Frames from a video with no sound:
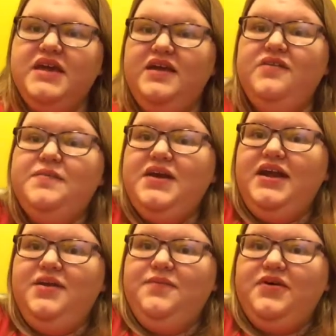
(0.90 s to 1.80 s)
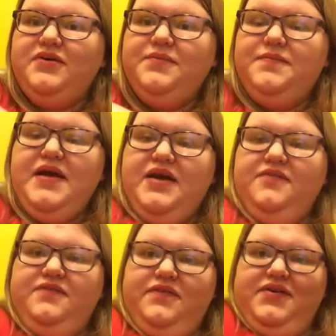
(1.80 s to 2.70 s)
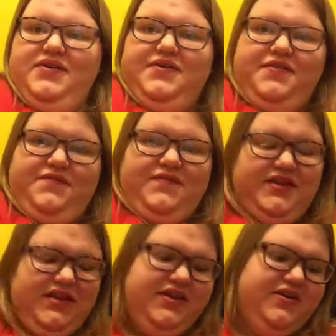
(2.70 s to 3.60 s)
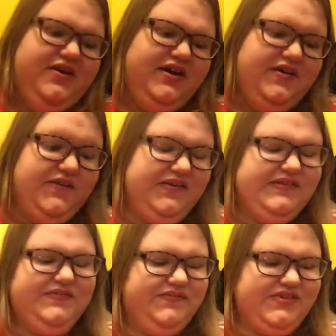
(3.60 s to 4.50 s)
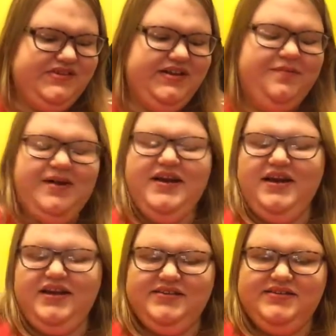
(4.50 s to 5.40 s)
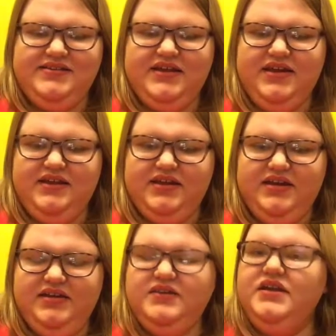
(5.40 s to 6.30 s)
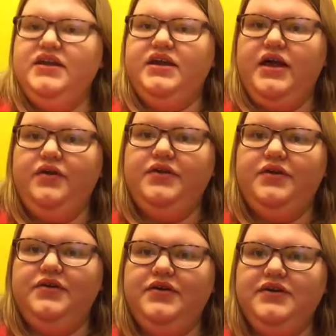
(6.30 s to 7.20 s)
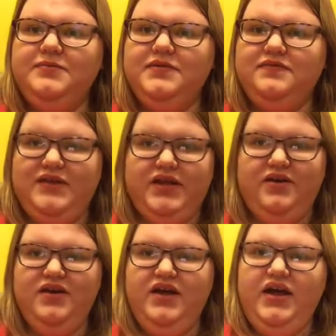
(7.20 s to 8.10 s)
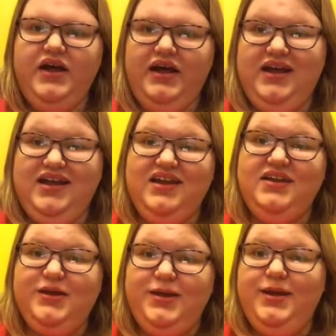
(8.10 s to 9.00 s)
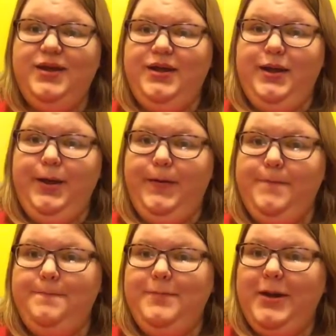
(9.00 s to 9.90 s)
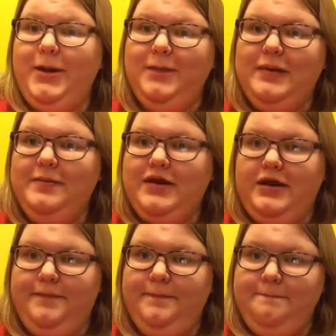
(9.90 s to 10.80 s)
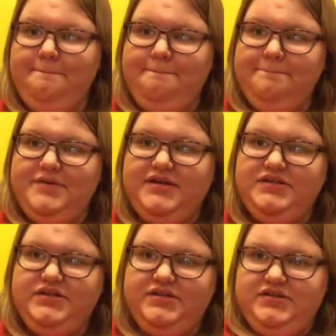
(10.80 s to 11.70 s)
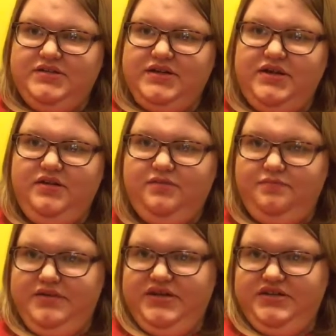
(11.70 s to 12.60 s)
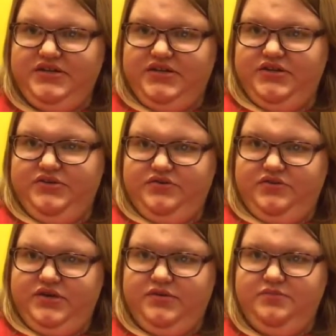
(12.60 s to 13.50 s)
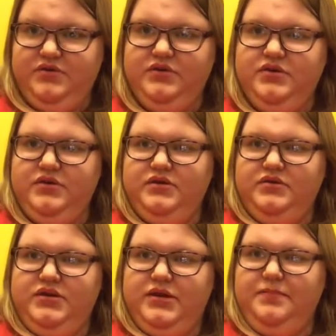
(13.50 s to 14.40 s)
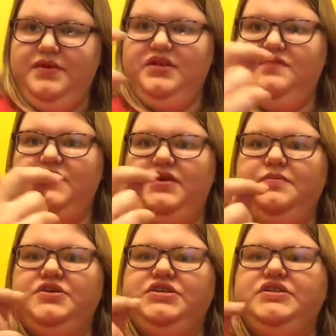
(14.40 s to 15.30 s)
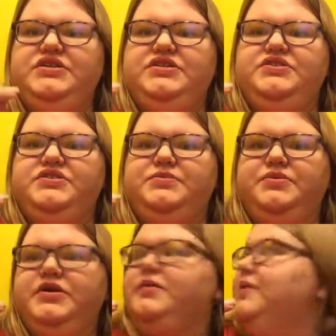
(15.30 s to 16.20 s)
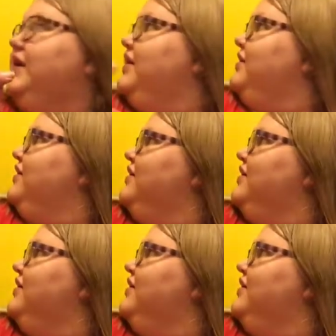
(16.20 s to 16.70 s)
Hey everybody and welcome back for another video. It's the first time I can say that it's not a countdown to Christmas video. And I am not on my bed. But as you can tell, Bea is here to not be in the video, but she's here to support me.